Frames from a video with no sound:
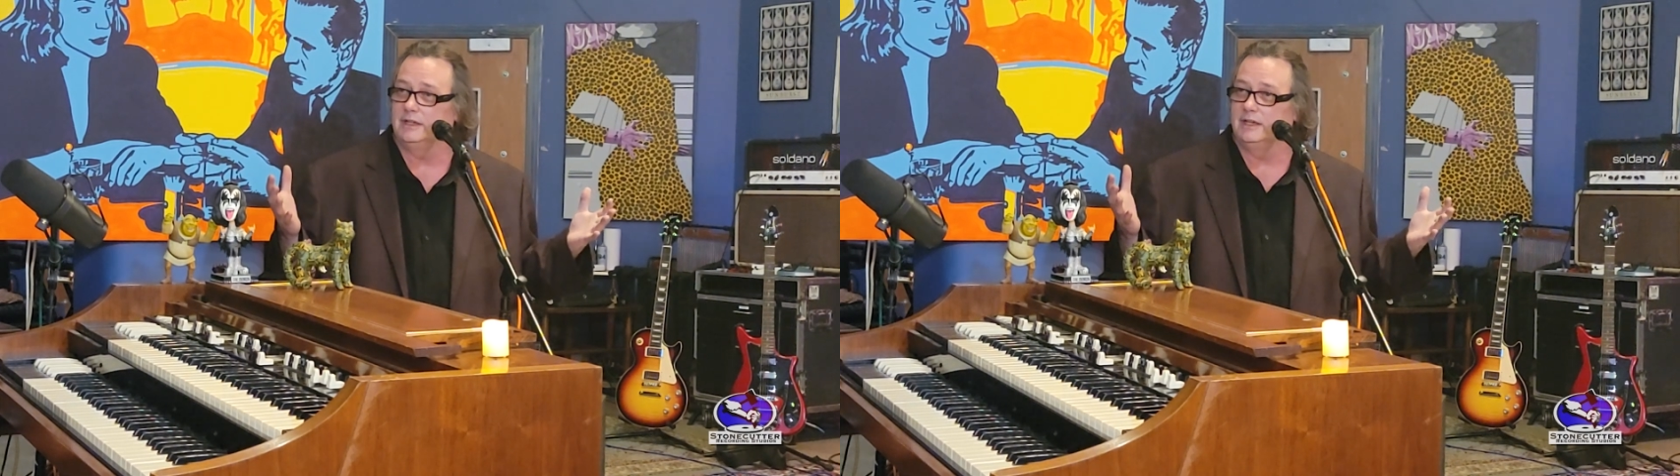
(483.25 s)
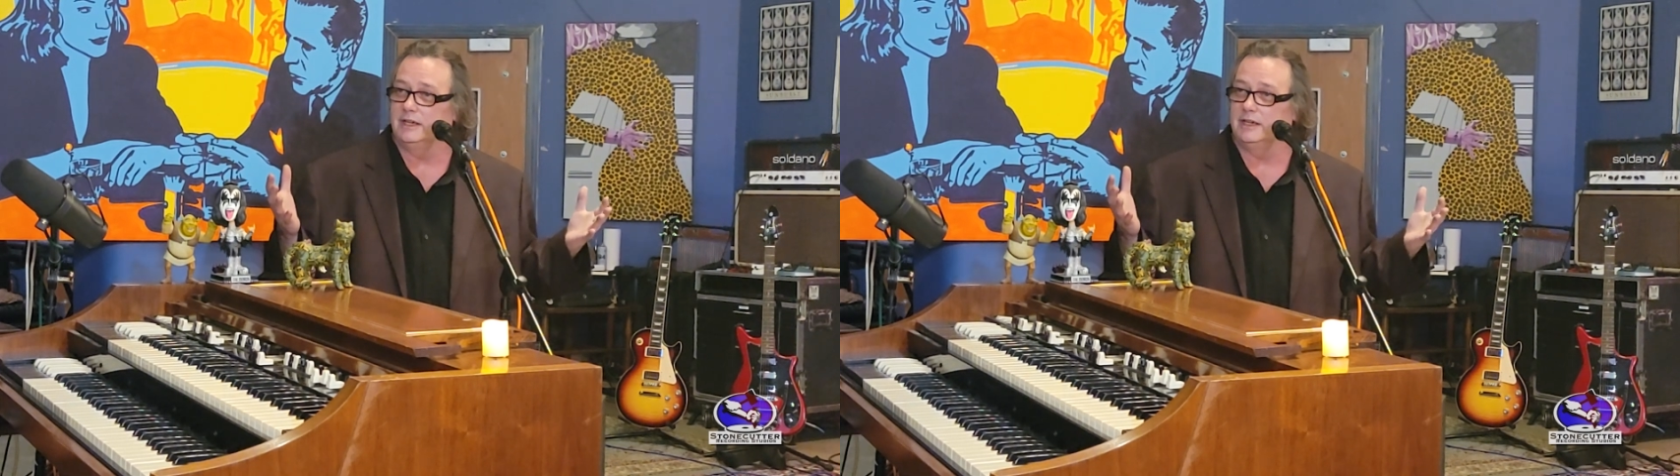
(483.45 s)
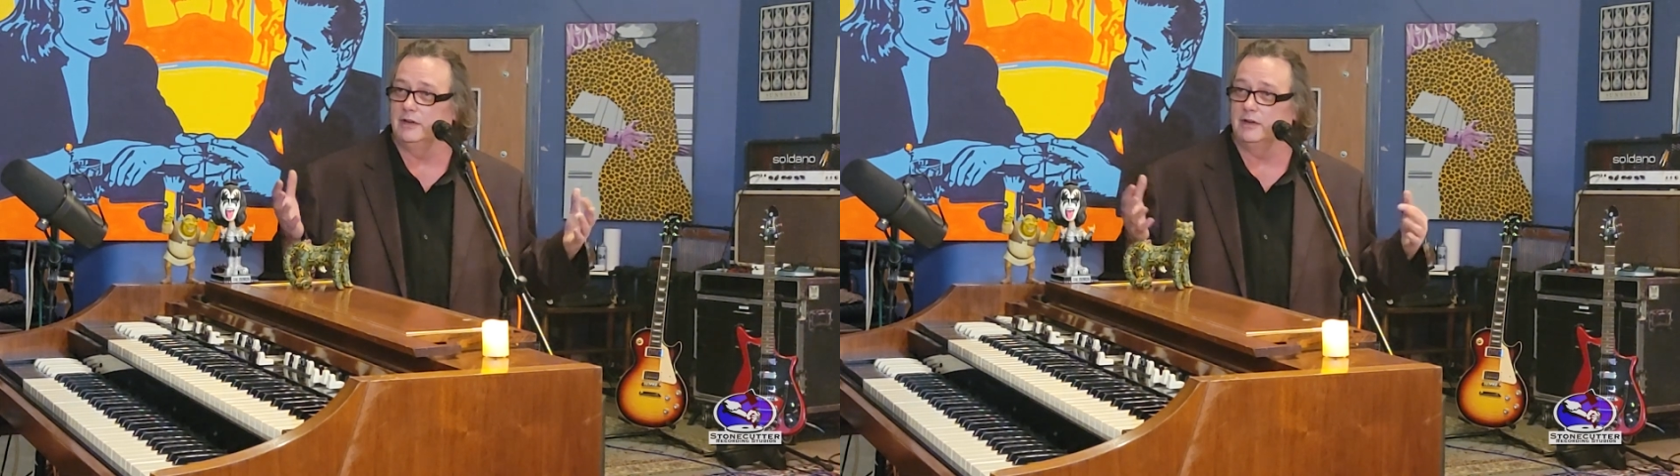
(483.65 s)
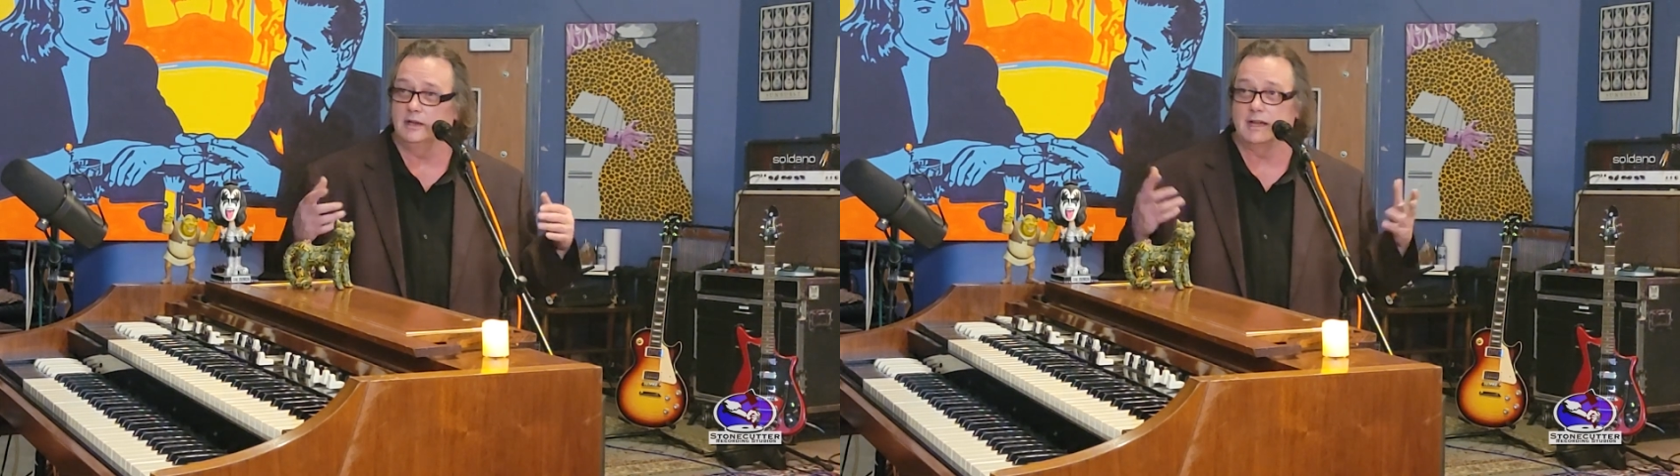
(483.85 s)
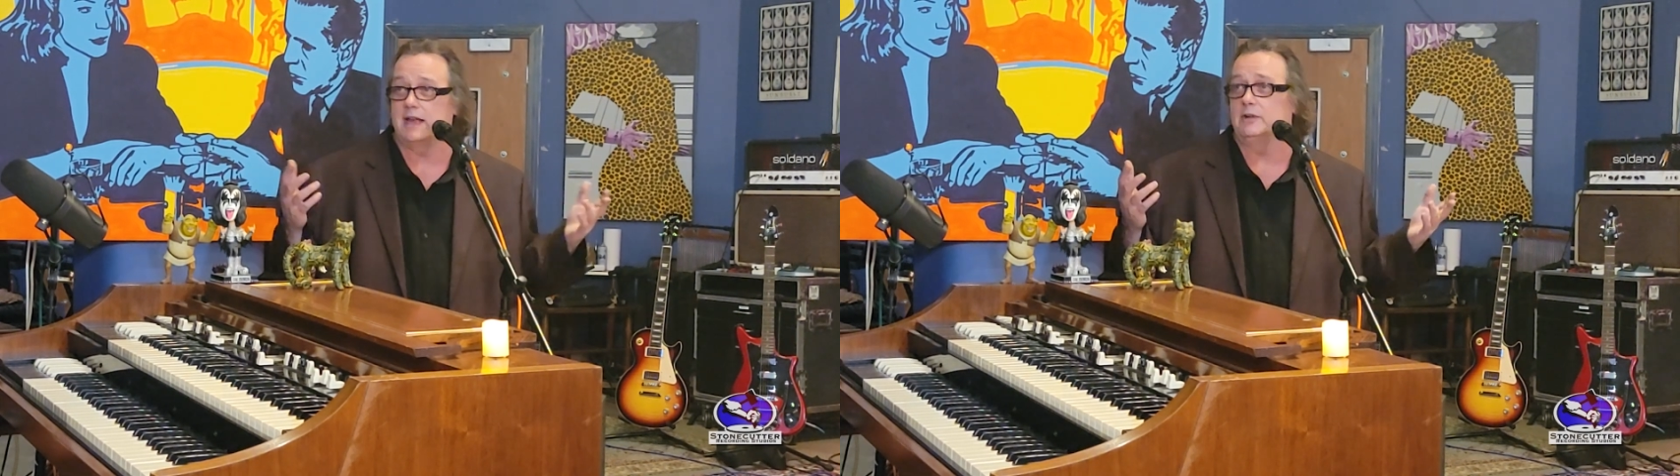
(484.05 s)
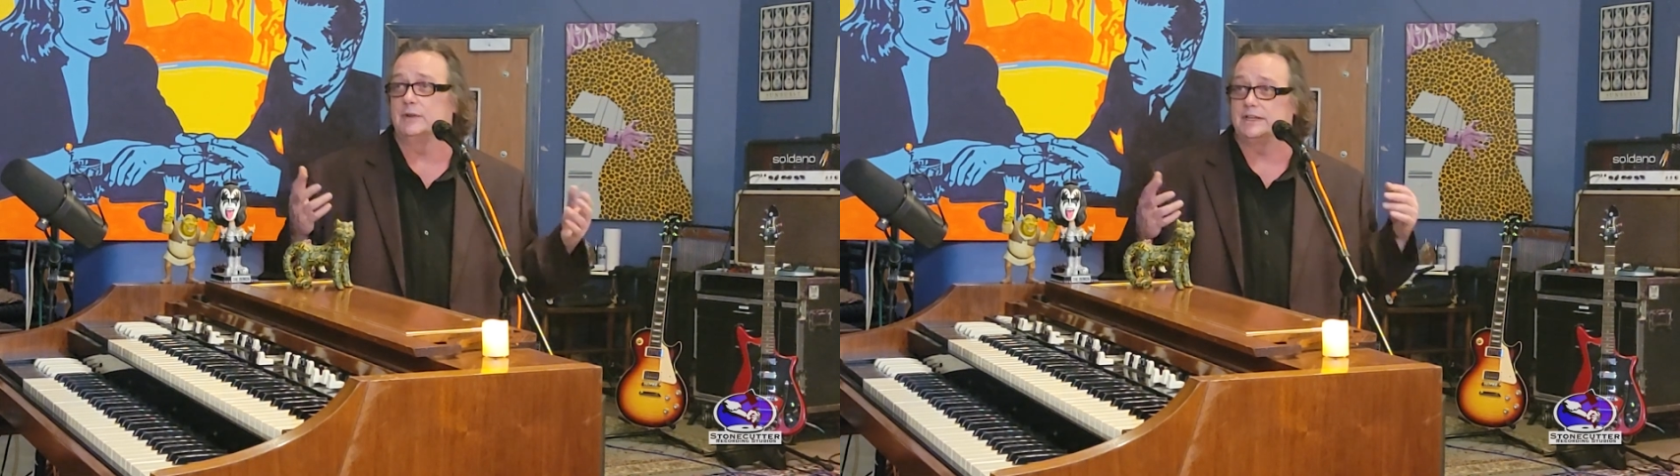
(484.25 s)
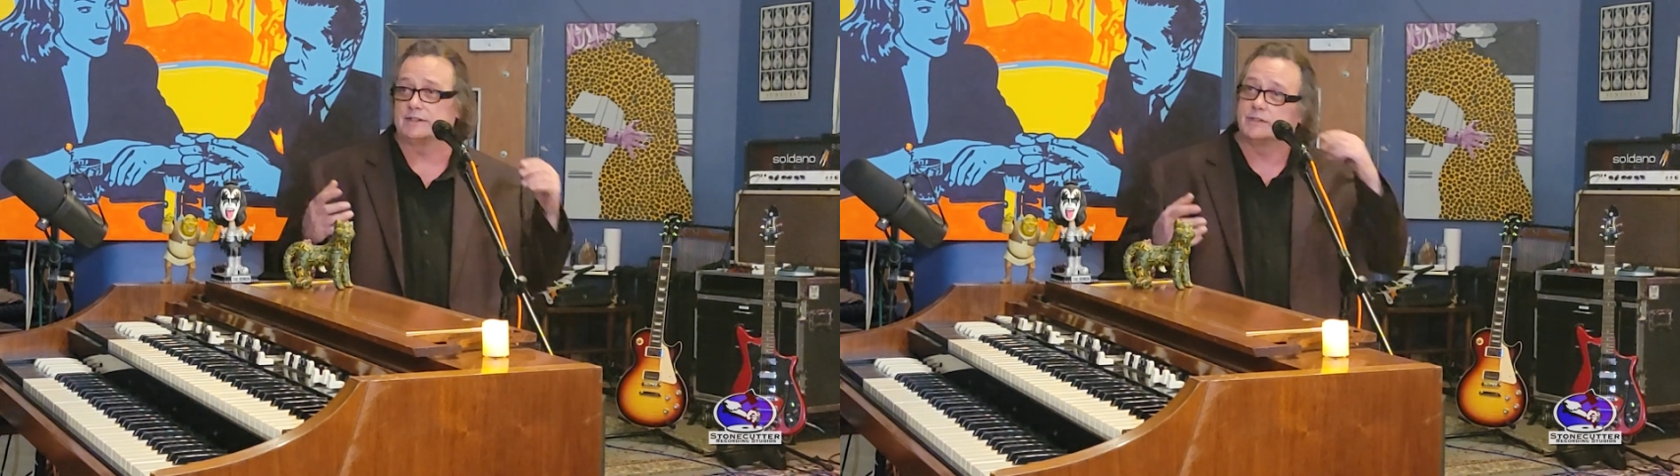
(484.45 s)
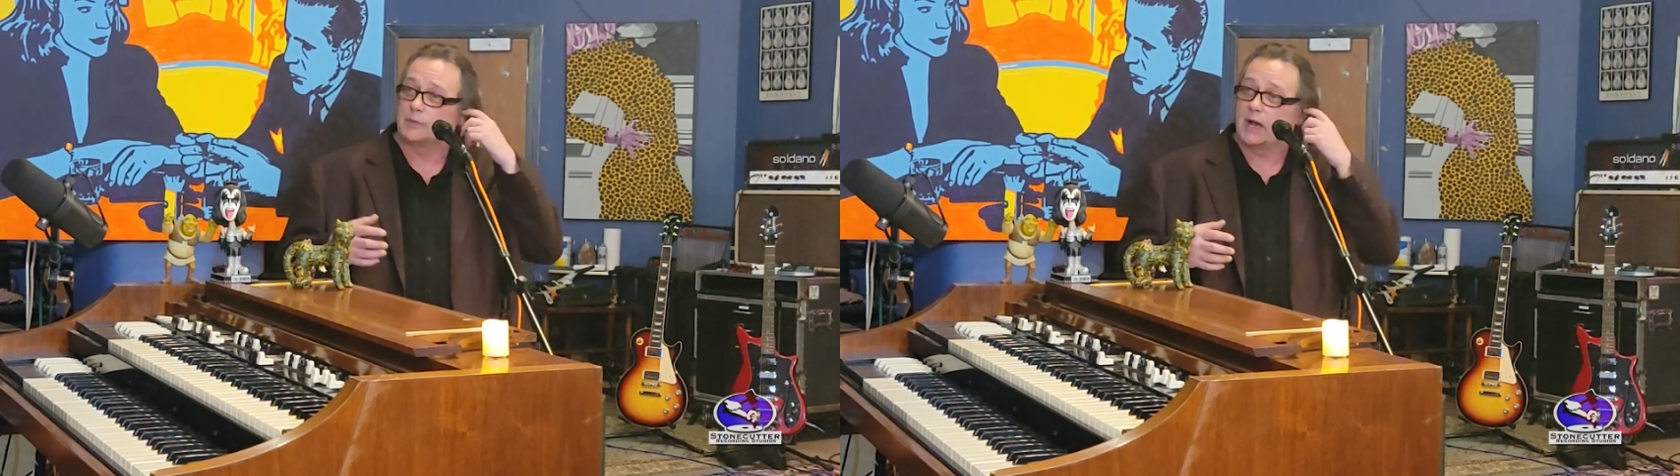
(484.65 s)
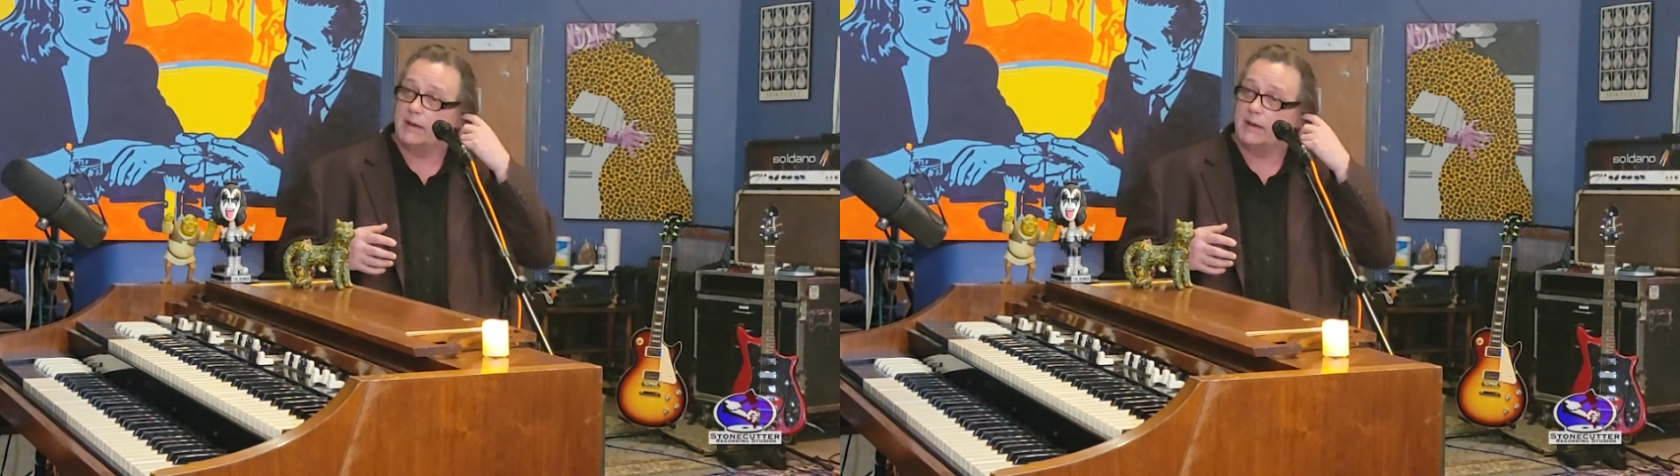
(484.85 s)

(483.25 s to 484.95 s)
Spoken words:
A lot of reasons why.